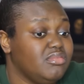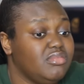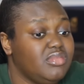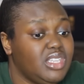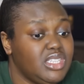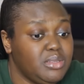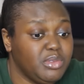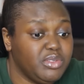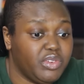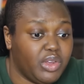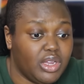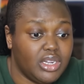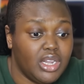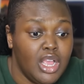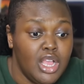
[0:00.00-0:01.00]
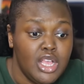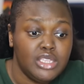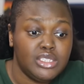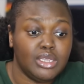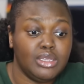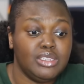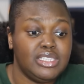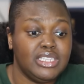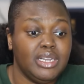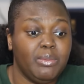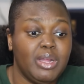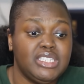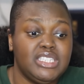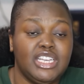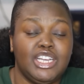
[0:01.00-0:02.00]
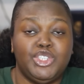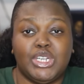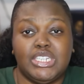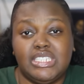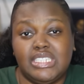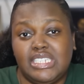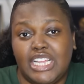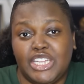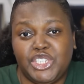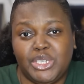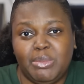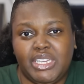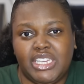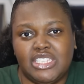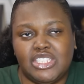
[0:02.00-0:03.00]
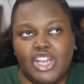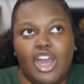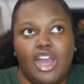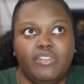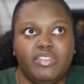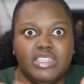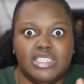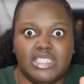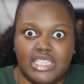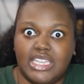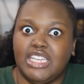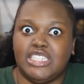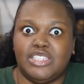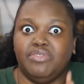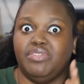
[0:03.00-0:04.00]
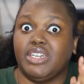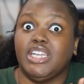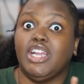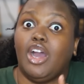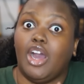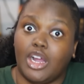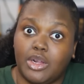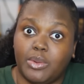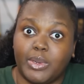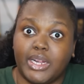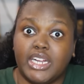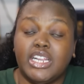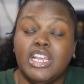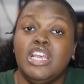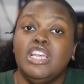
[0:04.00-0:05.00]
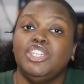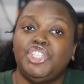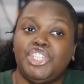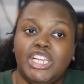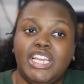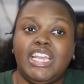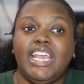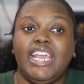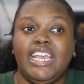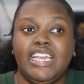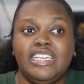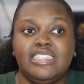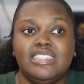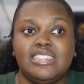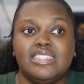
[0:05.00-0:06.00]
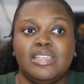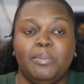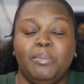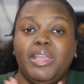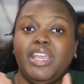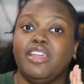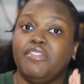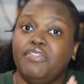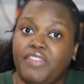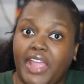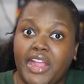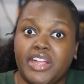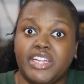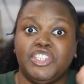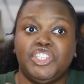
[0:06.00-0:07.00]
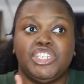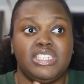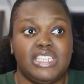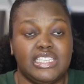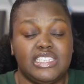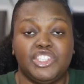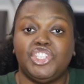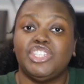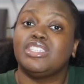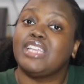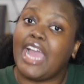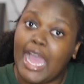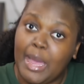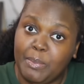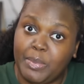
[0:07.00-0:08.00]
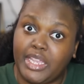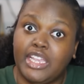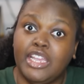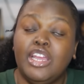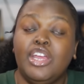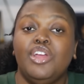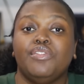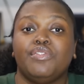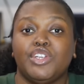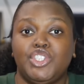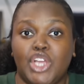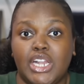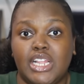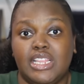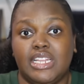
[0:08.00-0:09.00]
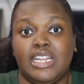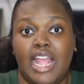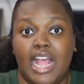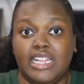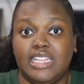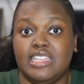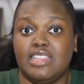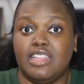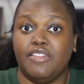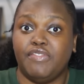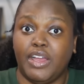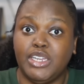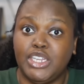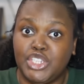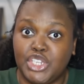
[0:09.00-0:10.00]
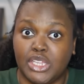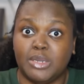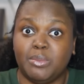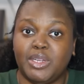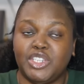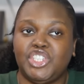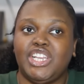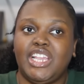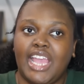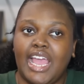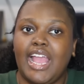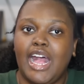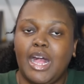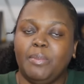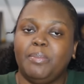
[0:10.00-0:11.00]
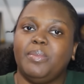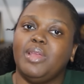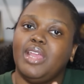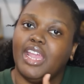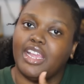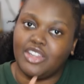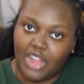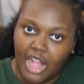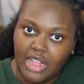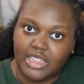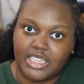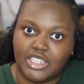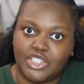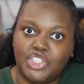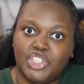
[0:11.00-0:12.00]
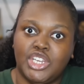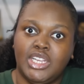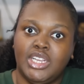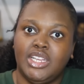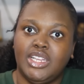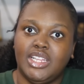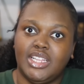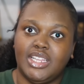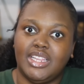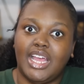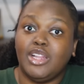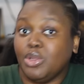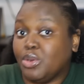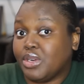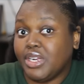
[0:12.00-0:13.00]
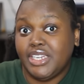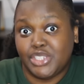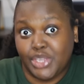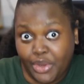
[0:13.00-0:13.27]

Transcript: Let's move on. So Lucinda wants to address the tension because obviously it's very awkward. She is being fair and she says that she's happy for Jonathan and Ellie that they found each other, but she can't help acknowledge that Lauren is